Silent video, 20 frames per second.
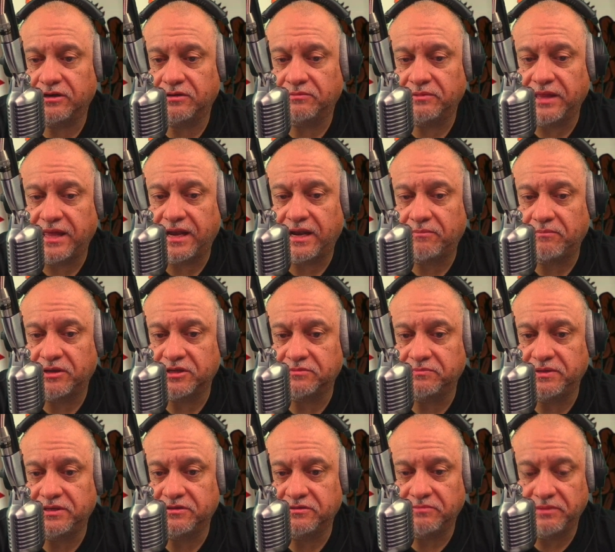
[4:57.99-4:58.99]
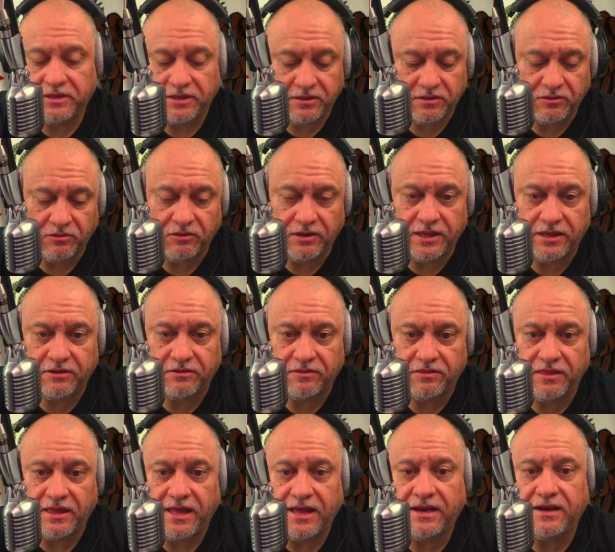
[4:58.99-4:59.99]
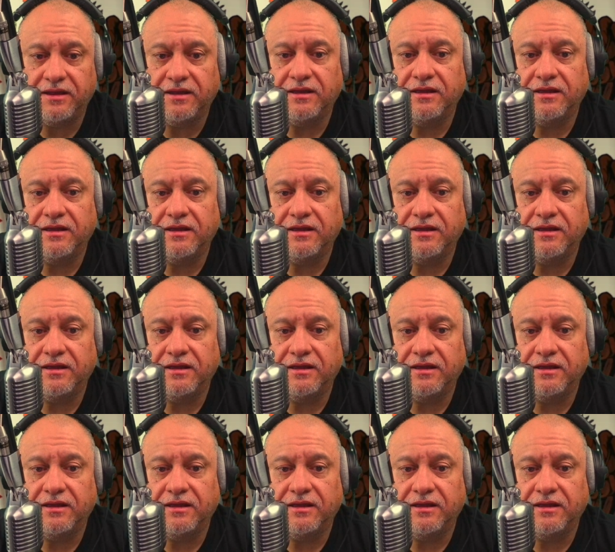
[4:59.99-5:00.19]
data must be submitted no later than